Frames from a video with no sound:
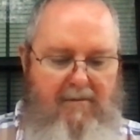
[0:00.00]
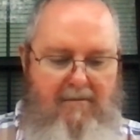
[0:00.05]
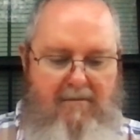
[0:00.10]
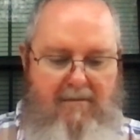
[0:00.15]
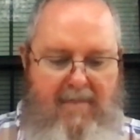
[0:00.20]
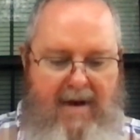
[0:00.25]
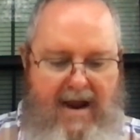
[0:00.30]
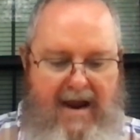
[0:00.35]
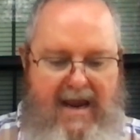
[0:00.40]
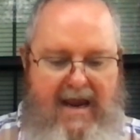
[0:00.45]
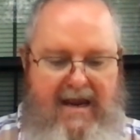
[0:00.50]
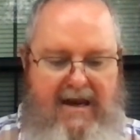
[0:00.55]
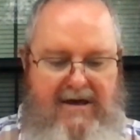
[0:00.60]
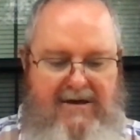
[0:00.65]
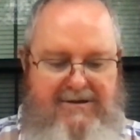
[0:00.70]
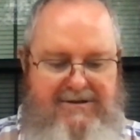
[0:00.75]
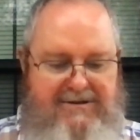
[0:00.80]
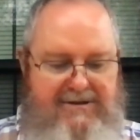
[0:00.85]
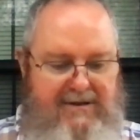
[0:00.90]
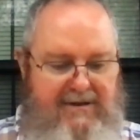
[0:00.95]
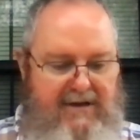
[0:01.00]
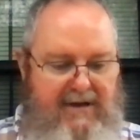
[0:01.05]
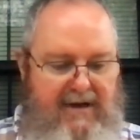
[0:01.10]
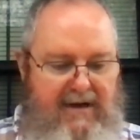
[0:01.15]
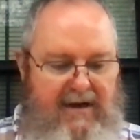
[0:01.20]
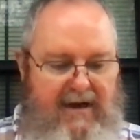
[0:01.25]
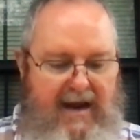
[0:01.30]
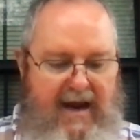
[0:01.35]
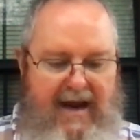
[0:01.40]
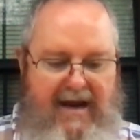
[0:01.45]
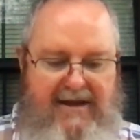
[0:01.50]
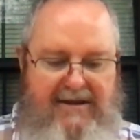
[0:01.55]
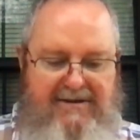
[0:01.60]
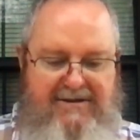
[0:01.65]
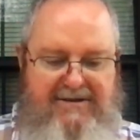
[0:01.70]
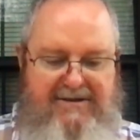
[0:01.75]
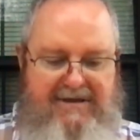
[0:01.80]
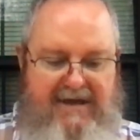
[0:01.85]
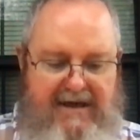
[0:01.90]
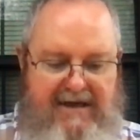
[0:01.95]
amazed at
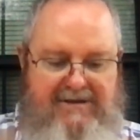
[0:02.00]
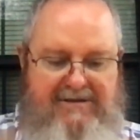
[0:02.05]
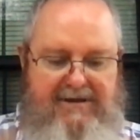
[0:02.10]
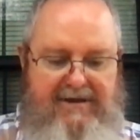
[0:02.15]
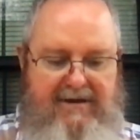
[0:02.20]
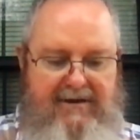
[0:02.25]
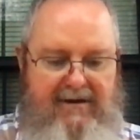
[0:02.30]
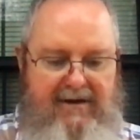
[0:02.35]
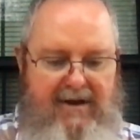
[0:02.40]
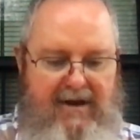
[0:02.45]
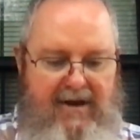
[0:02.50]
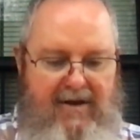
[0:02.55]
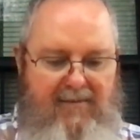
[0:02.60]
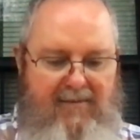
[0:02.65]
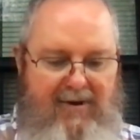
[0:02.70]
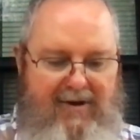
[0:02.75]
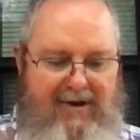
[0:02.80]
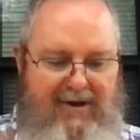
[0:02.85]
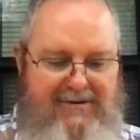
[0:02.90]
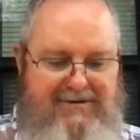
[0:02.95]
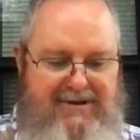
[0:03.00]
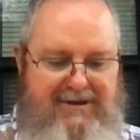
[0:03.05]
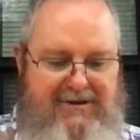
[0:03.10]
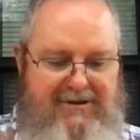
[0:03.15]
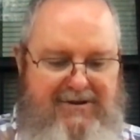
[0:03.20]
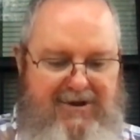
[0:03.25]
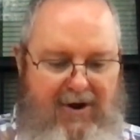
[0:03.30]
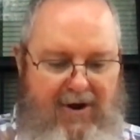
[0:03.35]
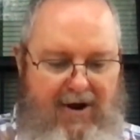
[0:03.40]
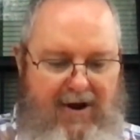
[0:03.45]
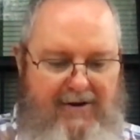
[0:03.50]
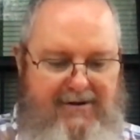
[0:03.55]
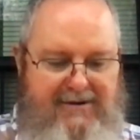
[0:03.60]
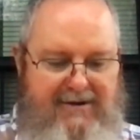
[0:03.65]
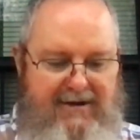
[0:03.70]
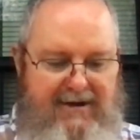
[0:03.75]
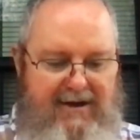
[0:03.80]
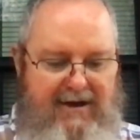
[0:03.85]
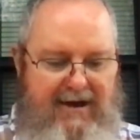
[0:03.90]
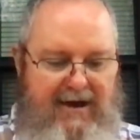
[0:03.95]
his teaching, because he
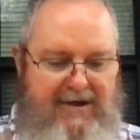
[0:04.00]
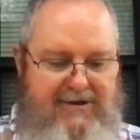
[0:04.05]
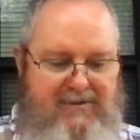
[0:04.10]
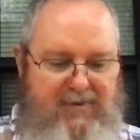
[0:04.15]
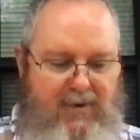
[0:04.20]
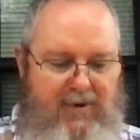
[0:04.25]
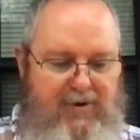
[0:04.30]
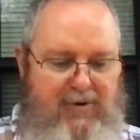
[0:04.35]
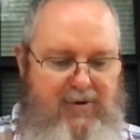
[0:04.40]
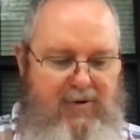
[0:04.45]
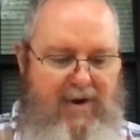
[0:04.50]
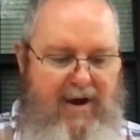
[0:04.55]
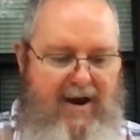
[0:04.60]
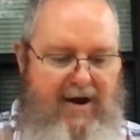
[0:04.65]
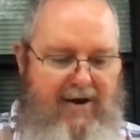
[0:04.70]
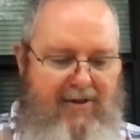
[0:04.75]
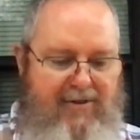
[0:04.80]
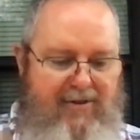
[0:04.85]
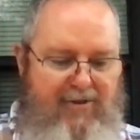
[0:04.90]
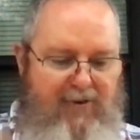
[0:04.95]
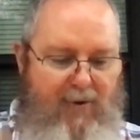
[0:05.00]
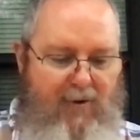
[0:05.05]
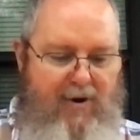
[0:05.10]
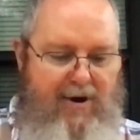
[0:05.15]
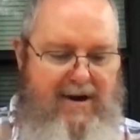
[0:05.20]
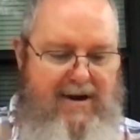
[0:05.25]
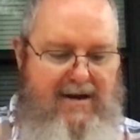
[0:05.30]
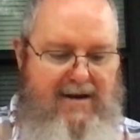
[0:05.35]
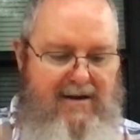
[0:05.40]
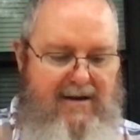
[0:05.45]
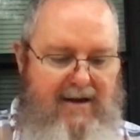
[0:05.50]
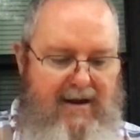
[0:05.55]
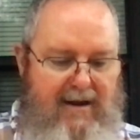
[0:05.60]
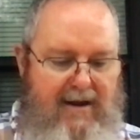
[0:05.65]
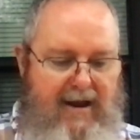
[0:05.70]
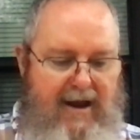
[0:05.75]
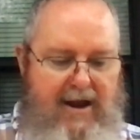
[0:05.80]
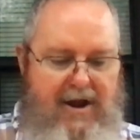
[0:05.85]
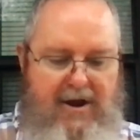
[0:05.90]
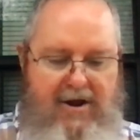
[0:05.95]
taught as one who had authority
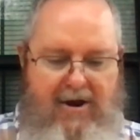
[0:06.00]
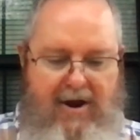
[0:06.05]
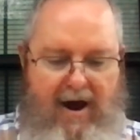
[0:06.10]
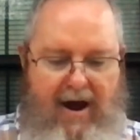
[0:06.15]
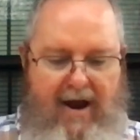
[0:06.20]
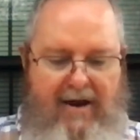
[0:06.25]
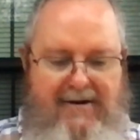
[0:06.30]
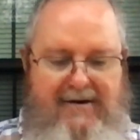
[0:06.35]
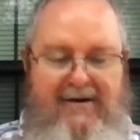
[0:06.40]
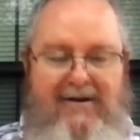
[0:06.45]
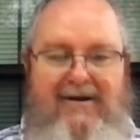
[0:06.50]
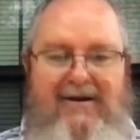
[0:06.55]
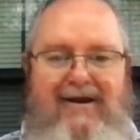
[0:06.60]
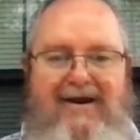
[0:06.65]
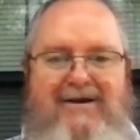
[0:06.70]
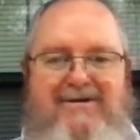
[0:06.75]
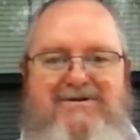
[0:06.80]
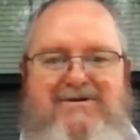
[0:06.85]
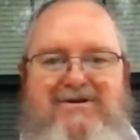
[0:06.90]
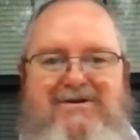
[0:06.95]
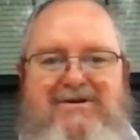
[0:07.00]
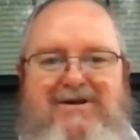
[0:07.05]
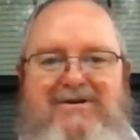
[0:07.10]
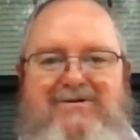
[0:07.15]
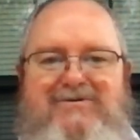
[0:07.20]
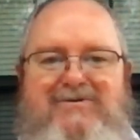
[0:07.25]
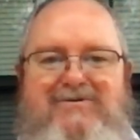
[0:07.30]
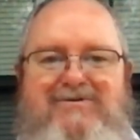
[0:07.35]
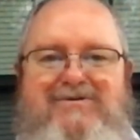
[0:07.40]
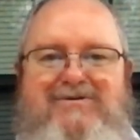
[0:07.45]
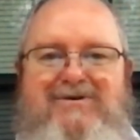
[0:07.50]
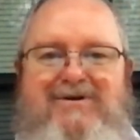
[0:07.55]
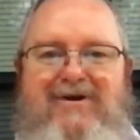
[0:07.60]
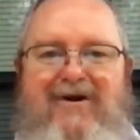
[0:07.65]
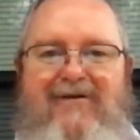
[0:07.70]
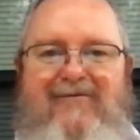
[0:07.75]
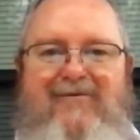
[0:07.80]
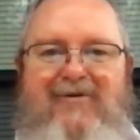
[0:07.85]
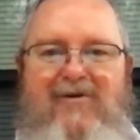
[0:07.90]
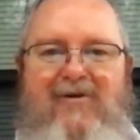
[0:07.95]
and not as the teachers
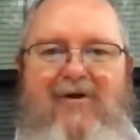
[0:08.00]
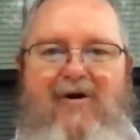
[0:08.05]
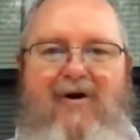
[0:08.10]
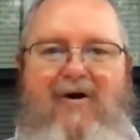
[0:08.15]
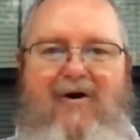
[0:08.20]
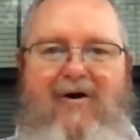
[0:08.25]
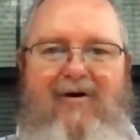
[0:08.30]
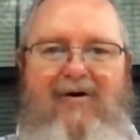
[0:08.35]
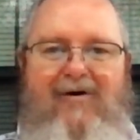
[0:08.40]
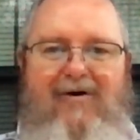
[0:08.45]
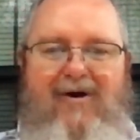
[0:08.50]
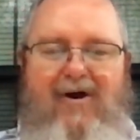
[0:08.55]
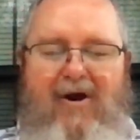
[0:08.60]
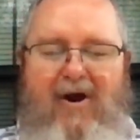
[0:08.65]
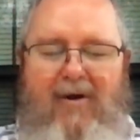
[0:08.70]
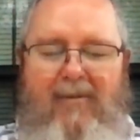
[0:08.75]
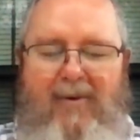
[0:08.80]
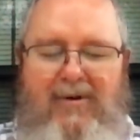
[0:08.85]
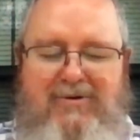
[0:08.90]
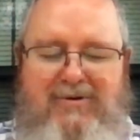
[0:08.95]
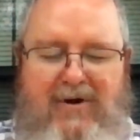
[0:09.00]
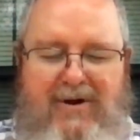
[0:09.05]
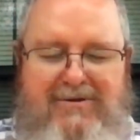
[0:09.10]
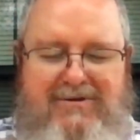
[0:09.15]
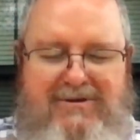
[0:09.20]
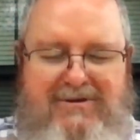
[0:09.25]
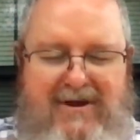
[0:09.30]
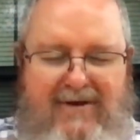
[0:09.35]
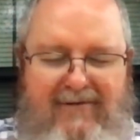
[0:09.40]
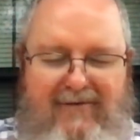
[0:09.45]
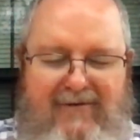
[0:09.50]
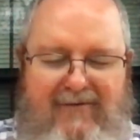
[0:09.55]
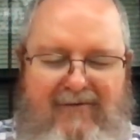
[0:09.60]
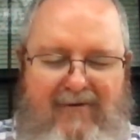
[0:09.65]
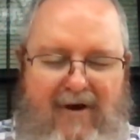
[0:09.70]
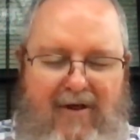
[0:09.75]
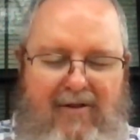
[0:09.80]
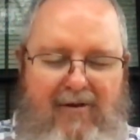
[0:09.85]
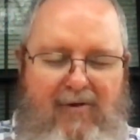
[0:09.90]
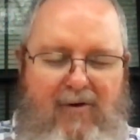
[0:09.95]
of the law. Most gracious Heavenly
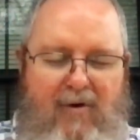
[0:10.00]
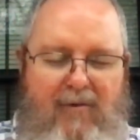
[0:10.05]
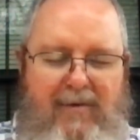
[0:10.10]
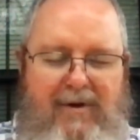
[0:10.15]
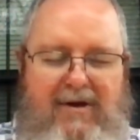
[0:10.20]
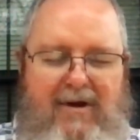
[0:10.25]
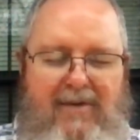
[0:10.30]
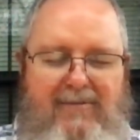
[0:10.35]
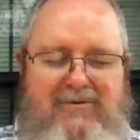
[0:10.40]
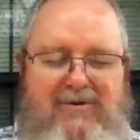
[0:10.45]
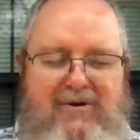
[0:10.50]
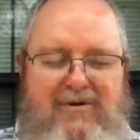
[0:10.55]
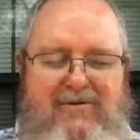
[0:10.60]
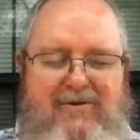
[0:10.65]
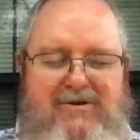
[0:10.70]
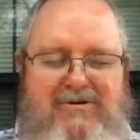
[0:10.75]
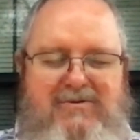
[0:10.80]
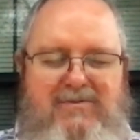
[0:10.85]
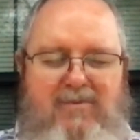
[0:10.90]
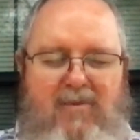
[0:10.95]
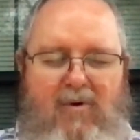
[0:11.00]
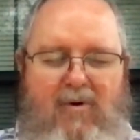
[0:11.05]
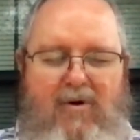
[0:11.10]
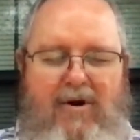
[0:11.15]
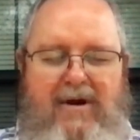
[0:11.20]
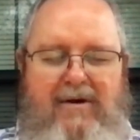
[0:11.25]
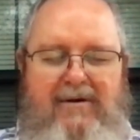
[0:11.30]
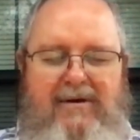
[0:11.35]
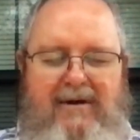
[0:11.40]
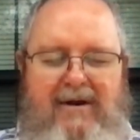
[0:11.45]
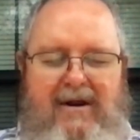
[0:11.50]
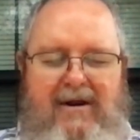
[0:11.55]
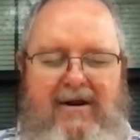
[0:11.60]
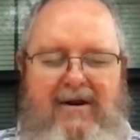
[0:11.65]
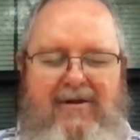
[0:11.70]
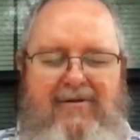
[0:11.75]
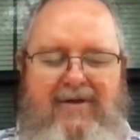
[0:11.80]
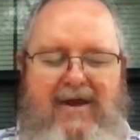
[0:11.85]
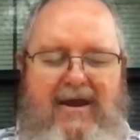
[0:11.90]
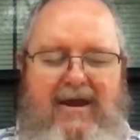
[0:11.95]
Father, Lord, we come to you this morning
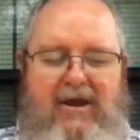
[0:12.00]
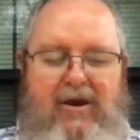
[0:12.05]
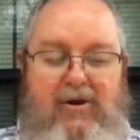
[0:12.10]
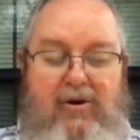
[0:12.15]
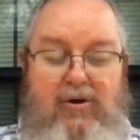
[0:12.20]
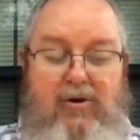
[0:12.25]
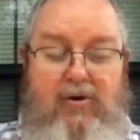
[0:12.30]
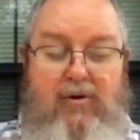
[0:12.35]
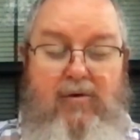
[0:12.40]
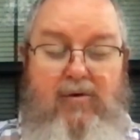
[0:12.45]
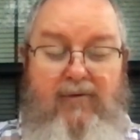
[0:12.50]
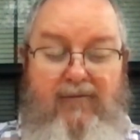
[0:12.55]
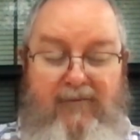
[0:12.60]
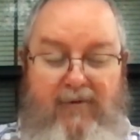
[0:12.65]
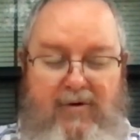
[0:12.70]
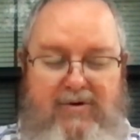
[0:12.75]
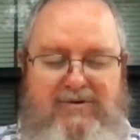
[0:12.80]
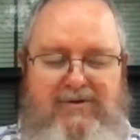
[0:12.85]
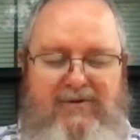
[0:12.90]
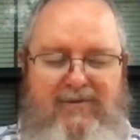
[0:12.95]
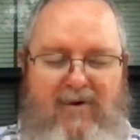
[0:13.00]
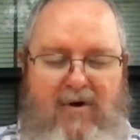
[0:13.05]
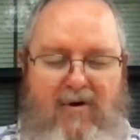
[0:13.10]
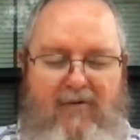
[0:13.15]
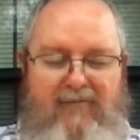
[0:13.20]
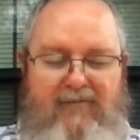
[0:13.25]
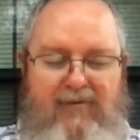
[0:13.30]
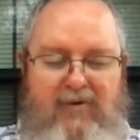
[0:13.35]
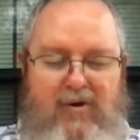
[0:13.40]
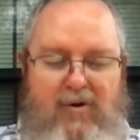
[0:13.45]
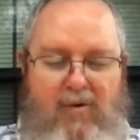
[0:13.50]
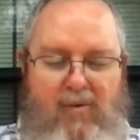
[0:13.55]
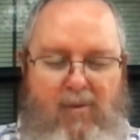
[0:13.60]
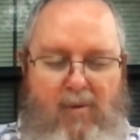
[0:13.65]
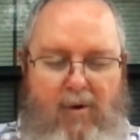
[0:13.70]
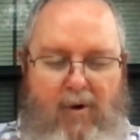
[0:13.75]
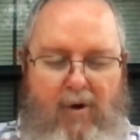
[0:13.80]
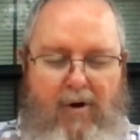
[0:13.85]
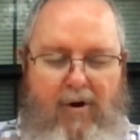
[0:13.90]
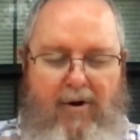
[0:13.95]
thanking you, first of all, for your
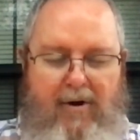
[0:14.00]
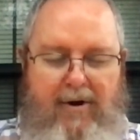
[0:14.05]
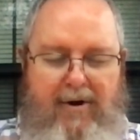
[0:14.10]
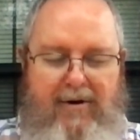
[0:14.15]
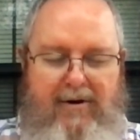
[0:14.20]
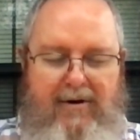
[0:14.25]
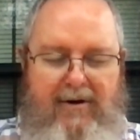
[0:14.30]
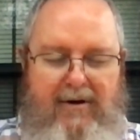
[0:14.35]
word.